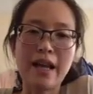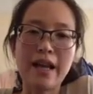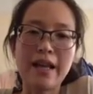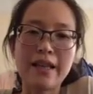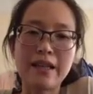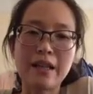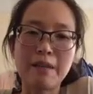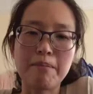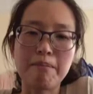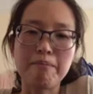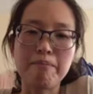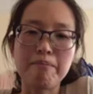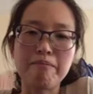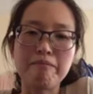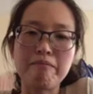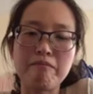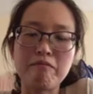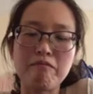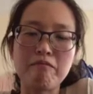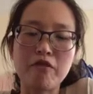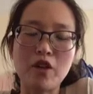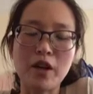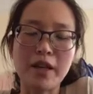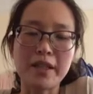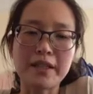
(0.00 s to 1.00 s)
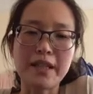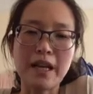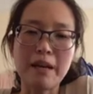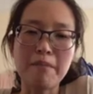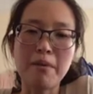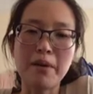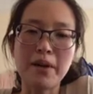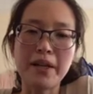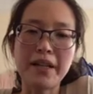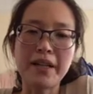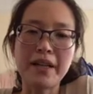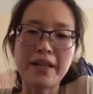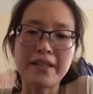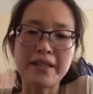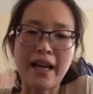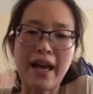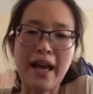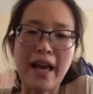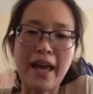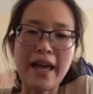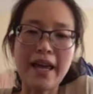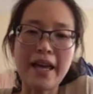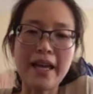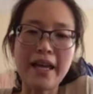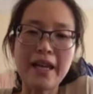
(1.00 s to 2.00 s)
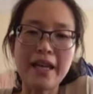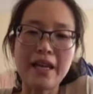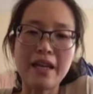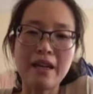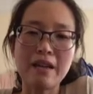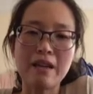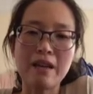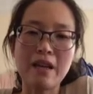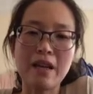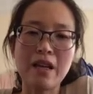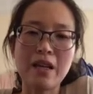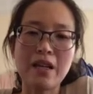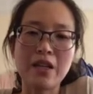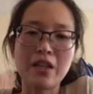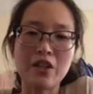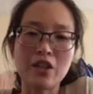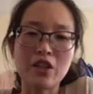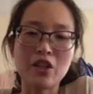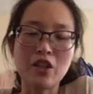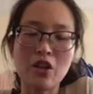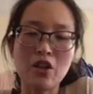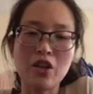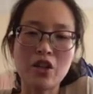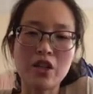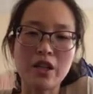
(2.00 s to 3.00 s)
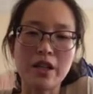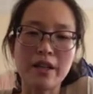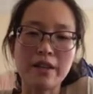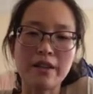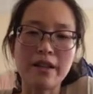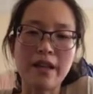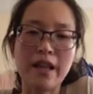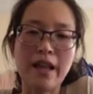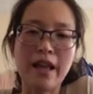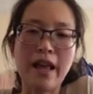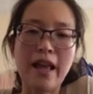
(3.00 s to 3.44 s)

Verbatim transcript: that, for example, here's an A insertion,